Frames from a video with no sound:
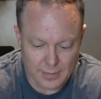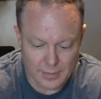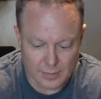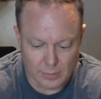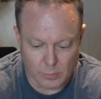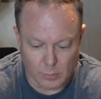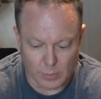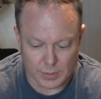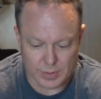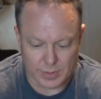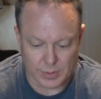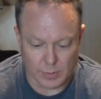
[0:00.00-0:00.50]

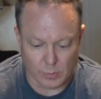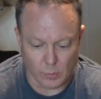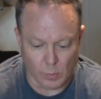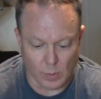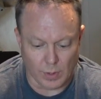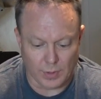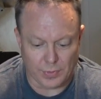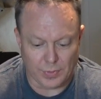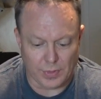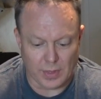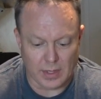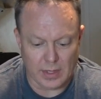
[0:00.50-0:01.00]

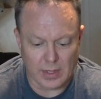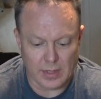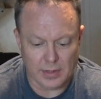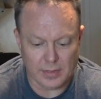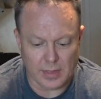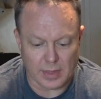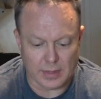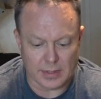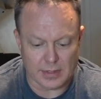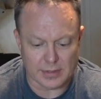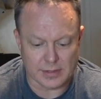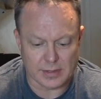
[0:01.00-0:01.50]
One thing
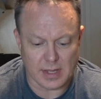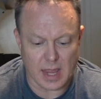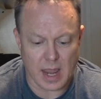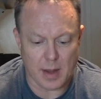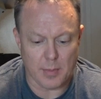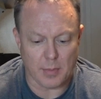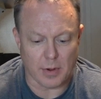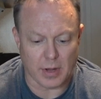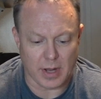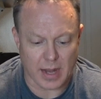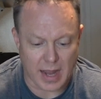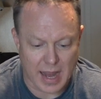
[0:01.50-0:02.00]
that this
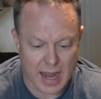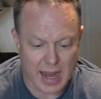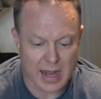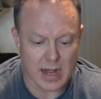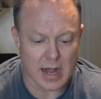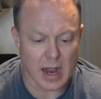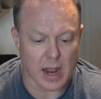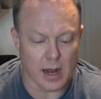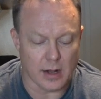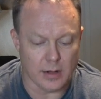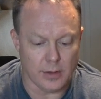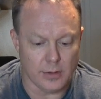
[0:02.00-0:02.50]
camera
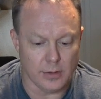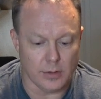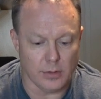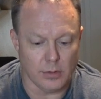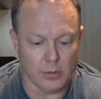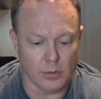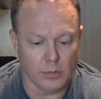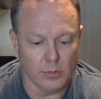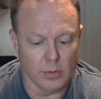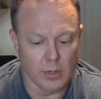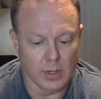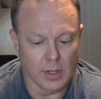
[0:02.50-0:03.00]
cannot
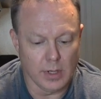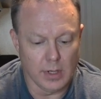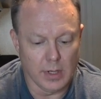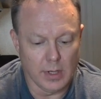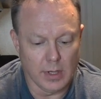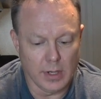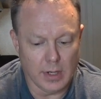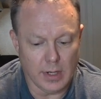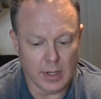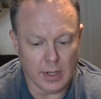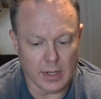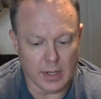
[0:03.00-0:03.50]
do
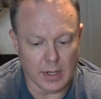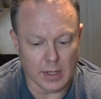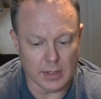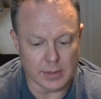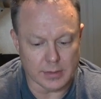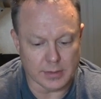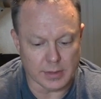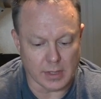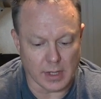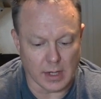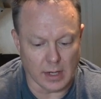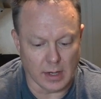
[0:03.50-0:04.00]

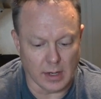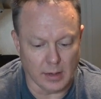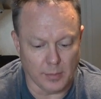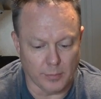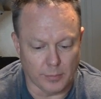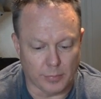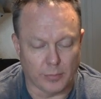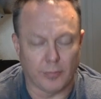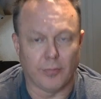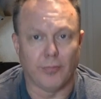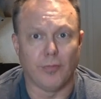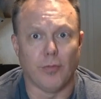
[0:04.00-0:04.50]
is
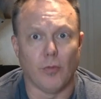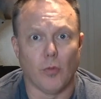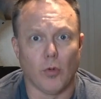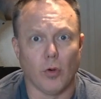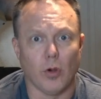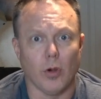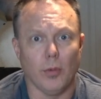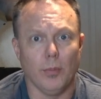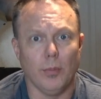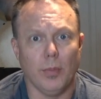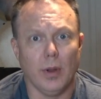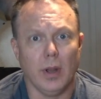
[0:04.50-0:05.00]

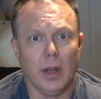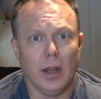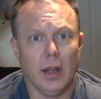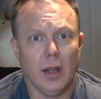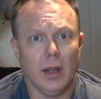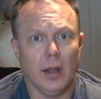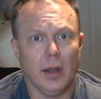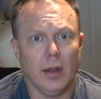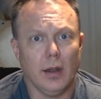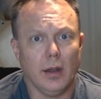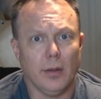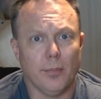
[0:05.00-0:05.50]
perform
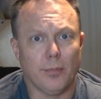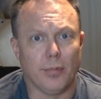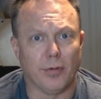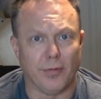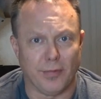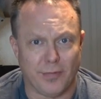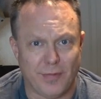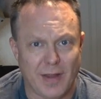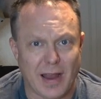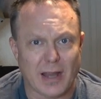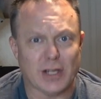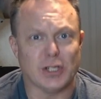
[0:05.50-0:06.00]

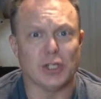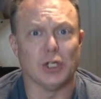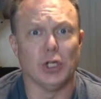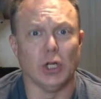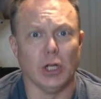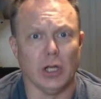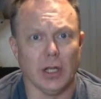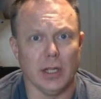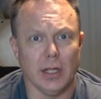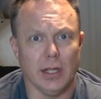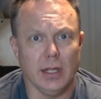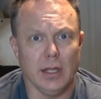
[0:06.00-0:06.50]

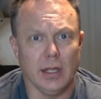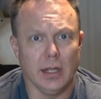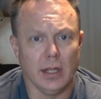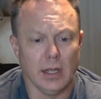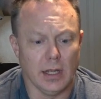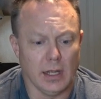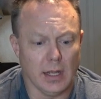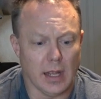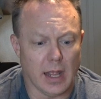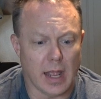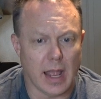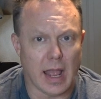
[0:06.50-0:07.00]
professionally
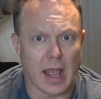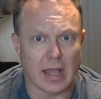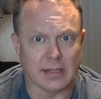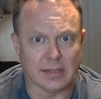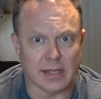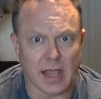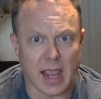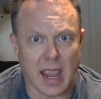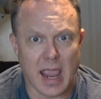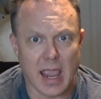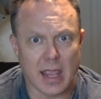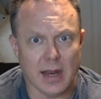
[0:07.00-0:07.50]
as
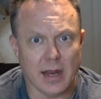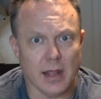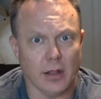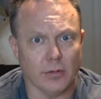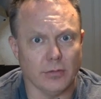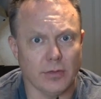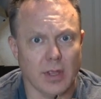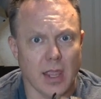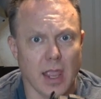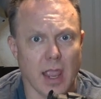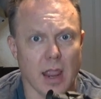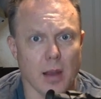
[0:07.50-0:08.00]
a
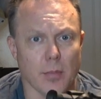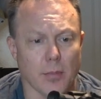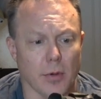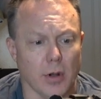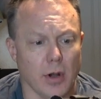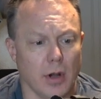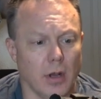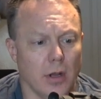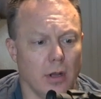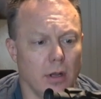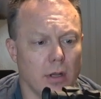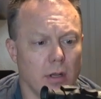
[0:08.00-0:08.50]
handheld camera.
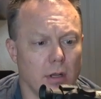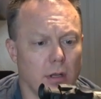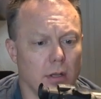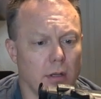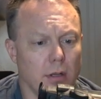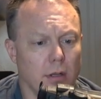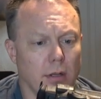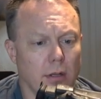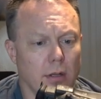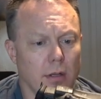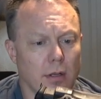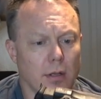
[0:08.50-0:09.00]

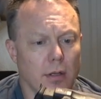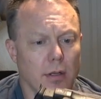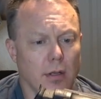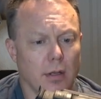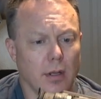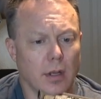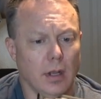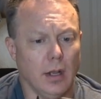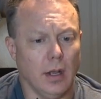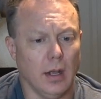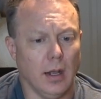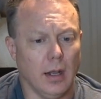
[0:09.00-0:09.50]

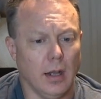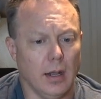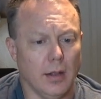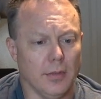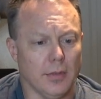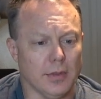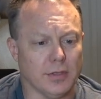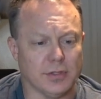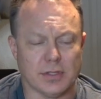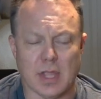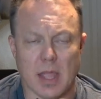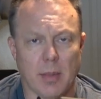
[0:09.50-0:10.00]

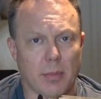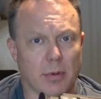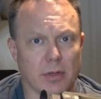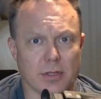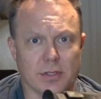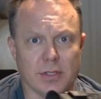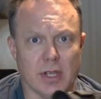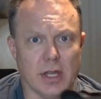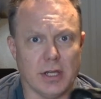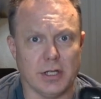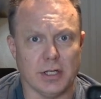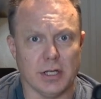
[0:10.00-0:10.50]
The
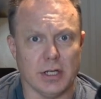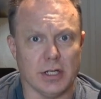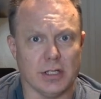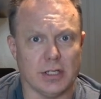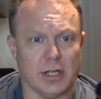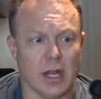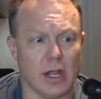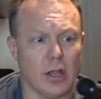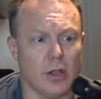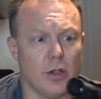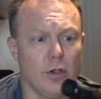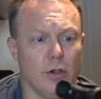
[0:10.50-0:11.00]
stabilization is
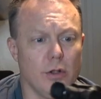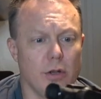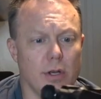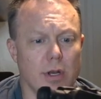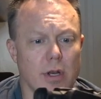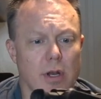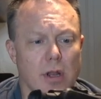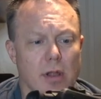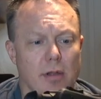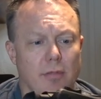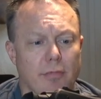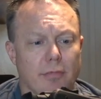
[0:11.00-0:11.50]
not good
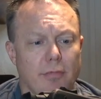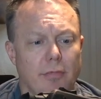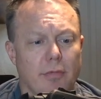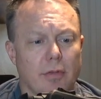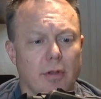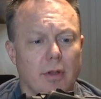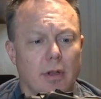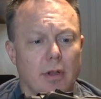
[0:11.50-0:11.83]
enough.